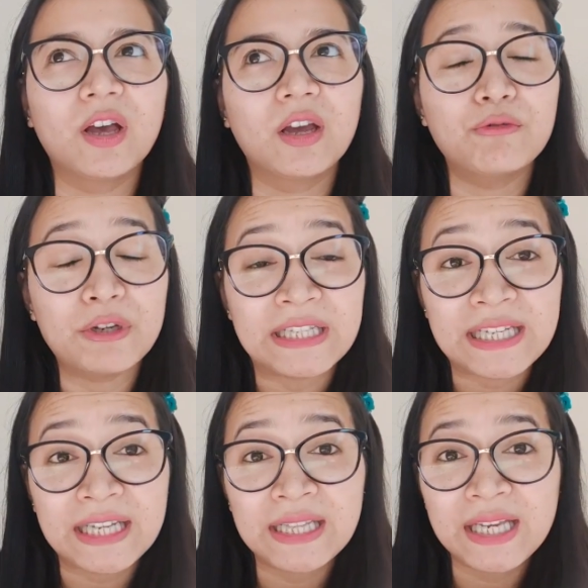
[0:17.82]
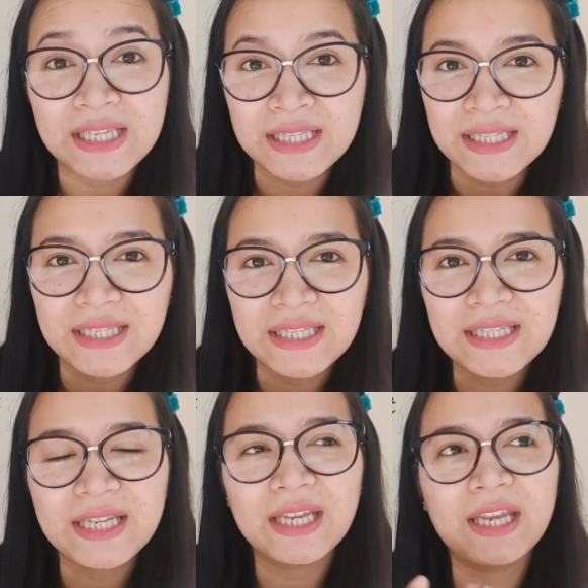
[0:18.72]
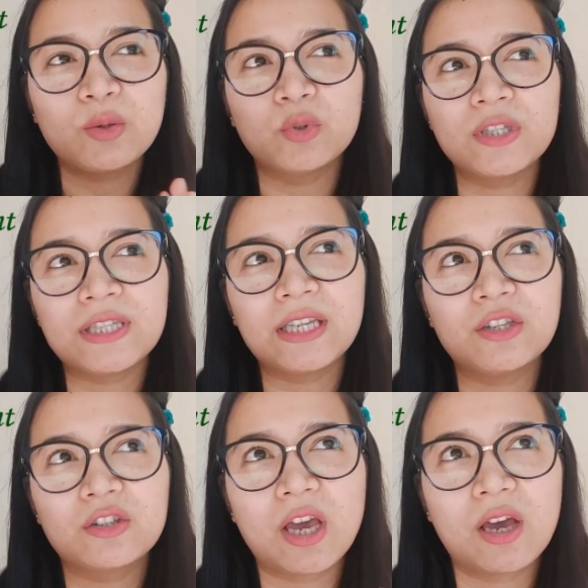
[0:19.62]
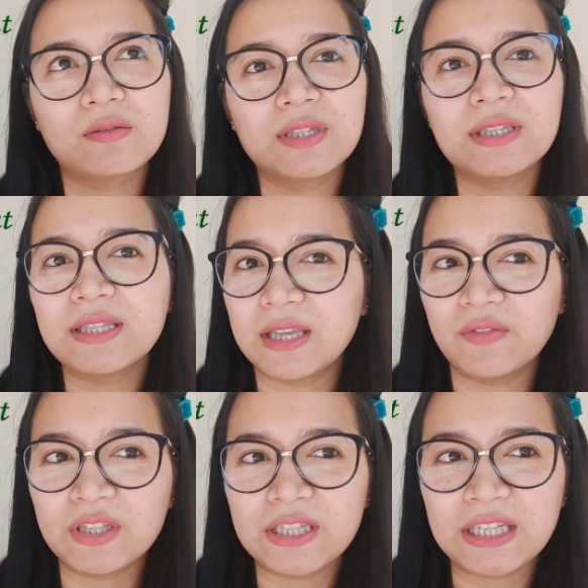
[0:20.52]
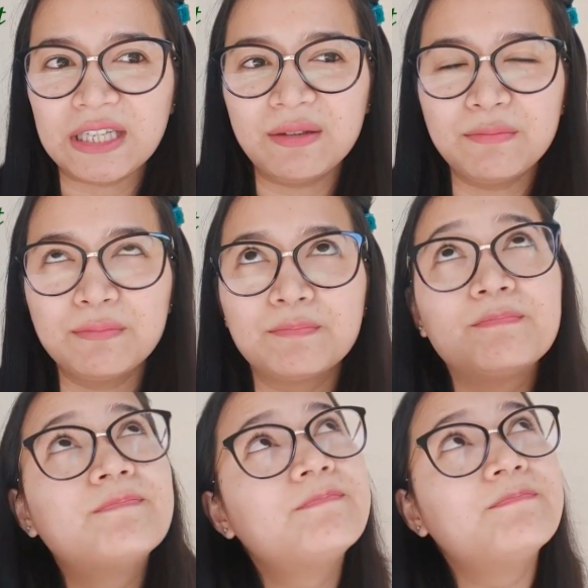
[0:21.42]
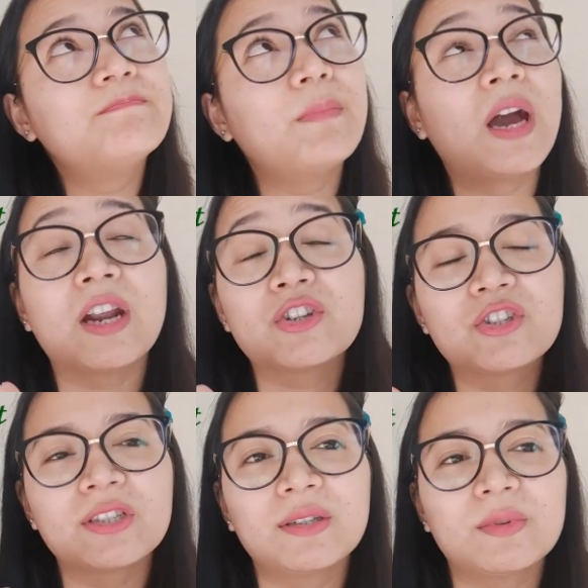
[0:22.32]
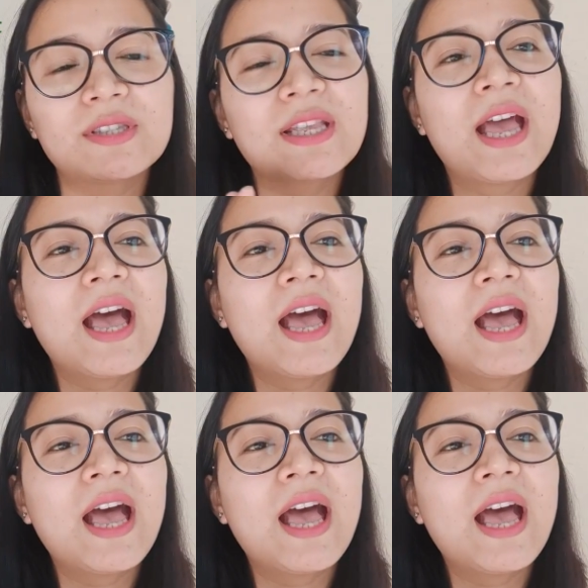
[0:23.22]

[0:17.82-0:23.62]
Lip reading: retail assistant. It was in 2017, March it was.